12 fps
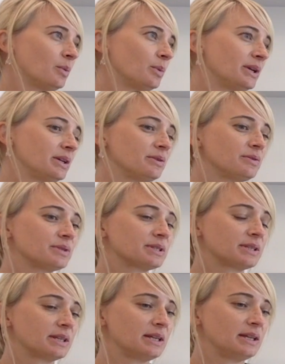we
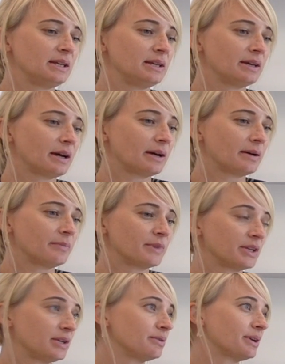use the
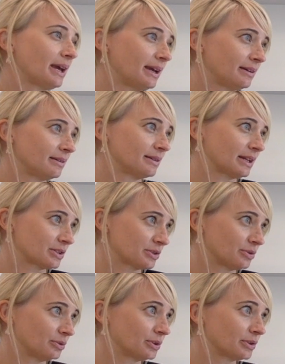UK
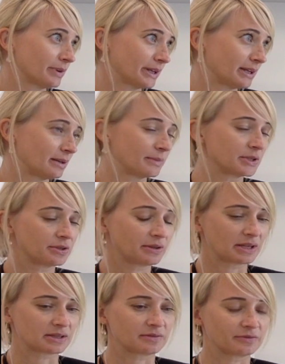national curriculum, the
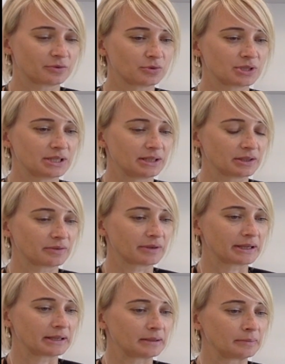2014
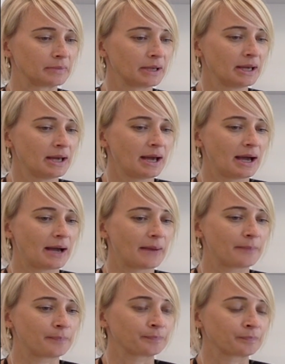curriculum.
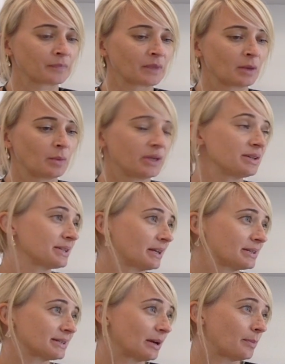We use
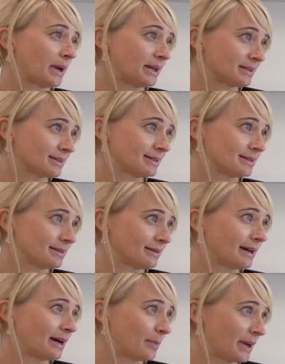that as our
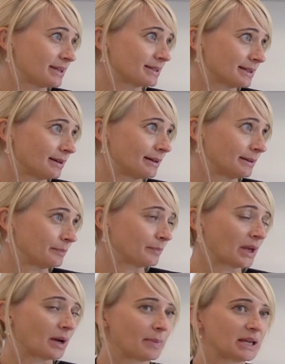baseline,
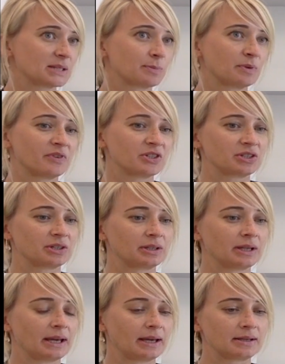our base
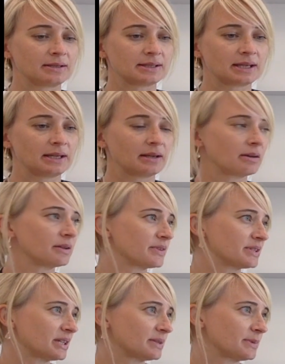provision, and any kind of
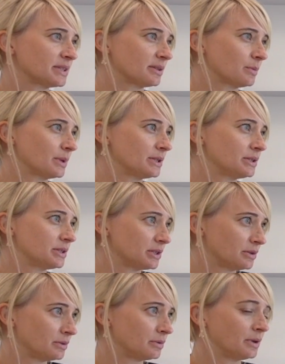assessments that we
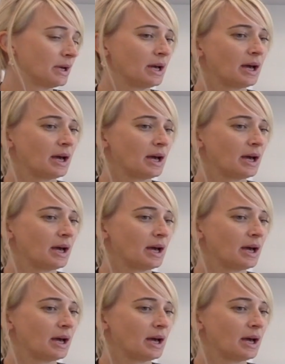do,